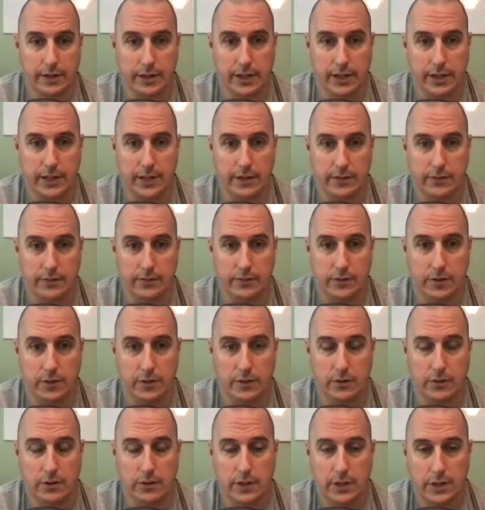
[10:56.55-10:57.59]
And
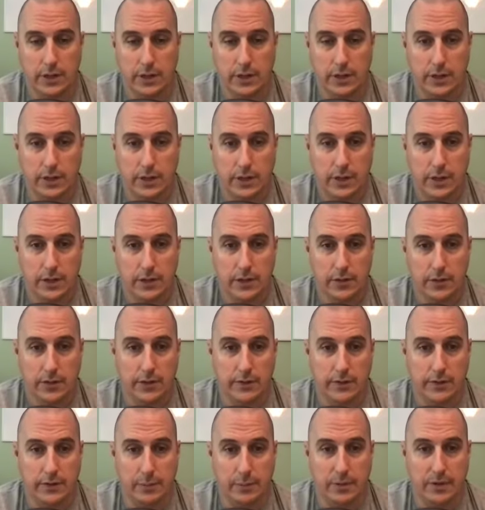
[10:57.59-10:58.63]
so you
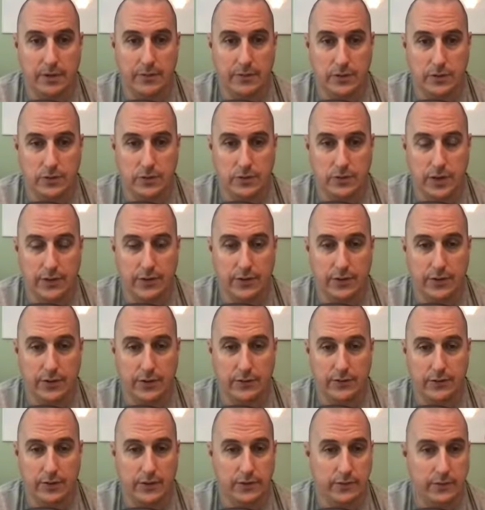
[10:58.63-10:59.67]
get some individuals out there that
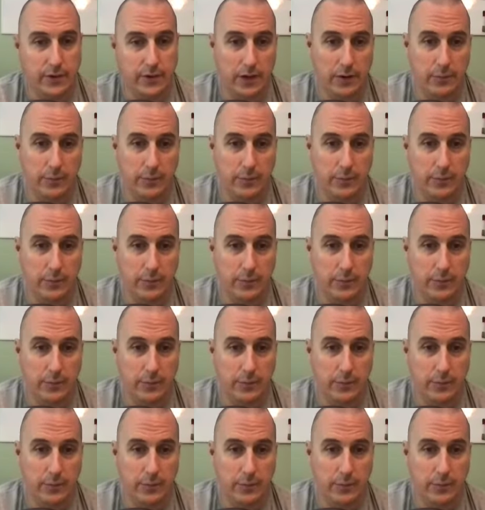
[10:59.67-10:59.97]
says 100%